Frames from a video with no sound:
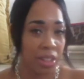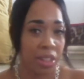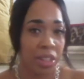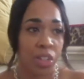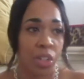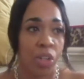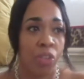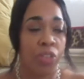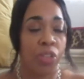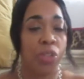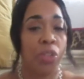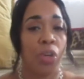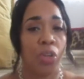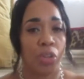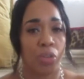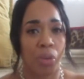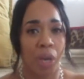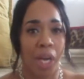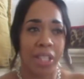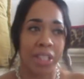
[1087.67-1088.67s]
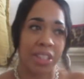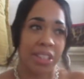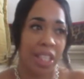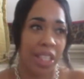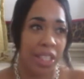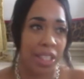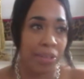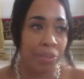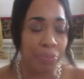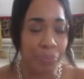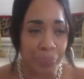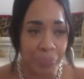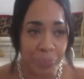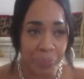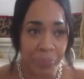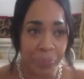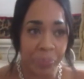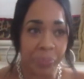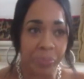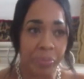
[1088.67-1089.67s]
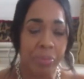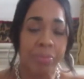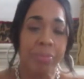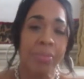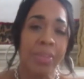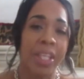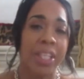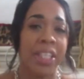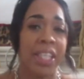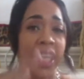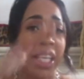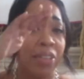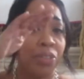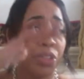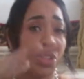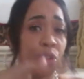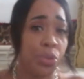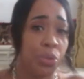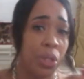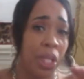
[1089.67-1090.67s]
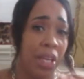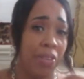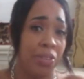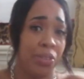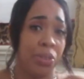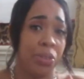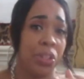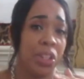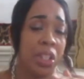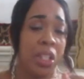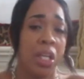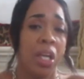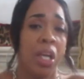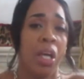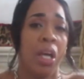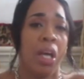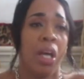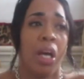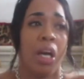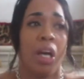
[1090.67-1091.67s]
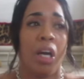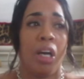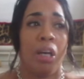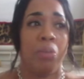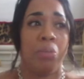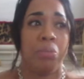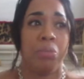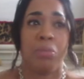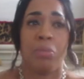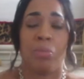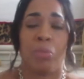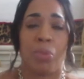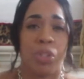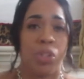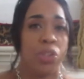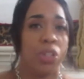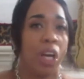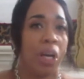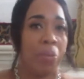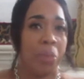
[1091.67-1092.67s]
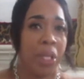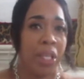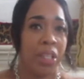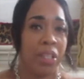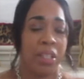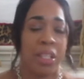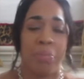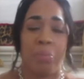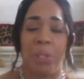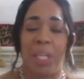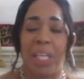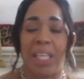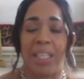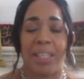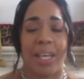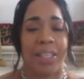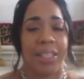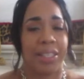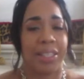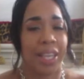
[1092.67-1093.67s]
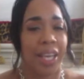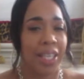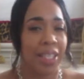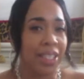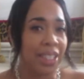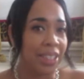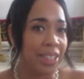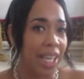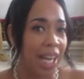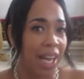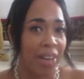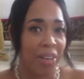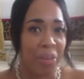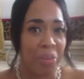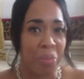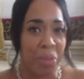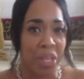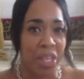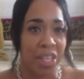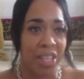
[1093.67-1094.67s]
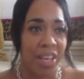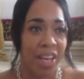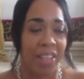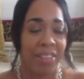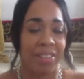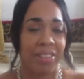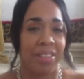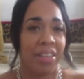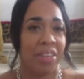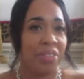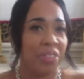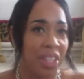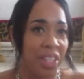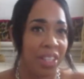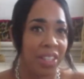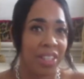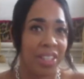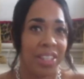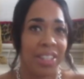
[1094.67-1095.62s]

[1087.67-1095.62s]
So if you go to Rocksteady, they have 2 levels. When you come in, they play a lot of 90s R&B. I love it.